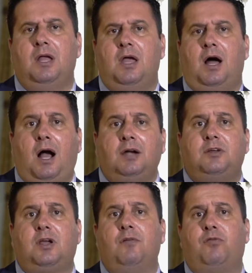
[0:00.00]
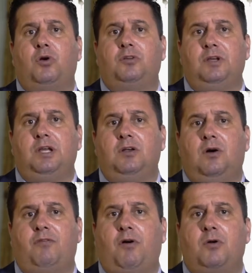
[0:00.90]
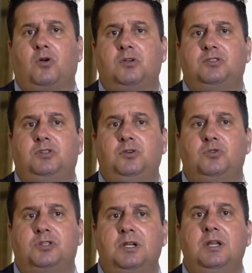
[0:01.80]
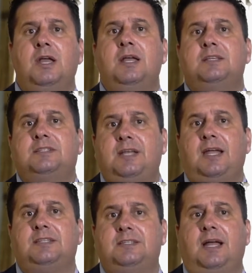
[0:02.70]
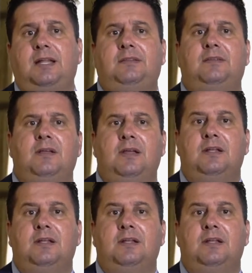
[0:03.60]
Article 14 of our Constitution states that